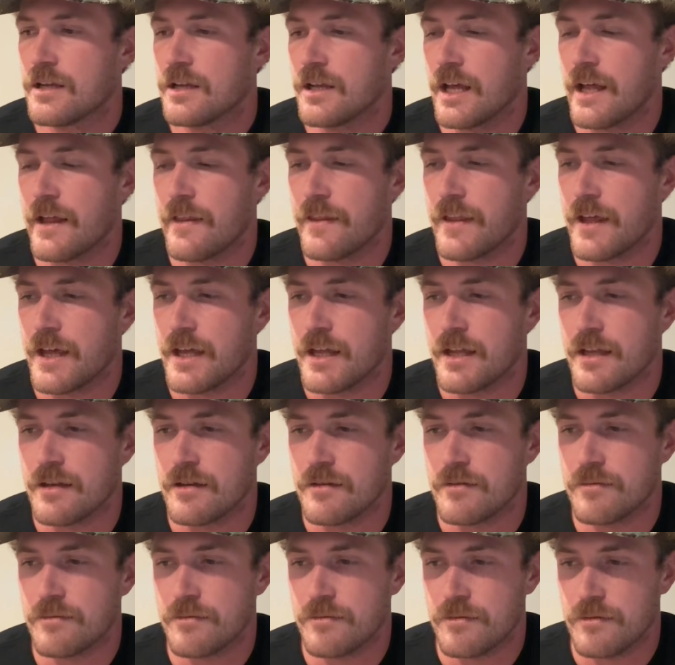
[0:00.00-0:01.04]
and
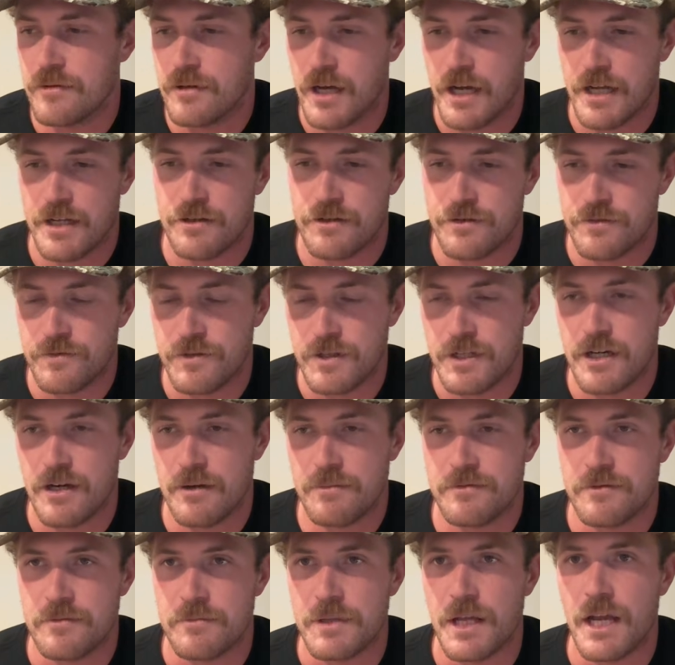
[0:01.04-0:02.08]
then line your feet
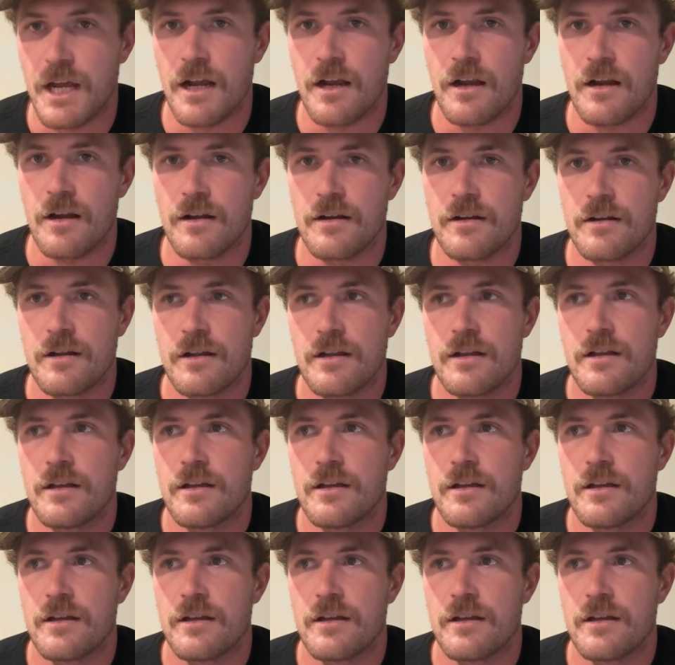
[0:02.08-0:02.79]
up from there.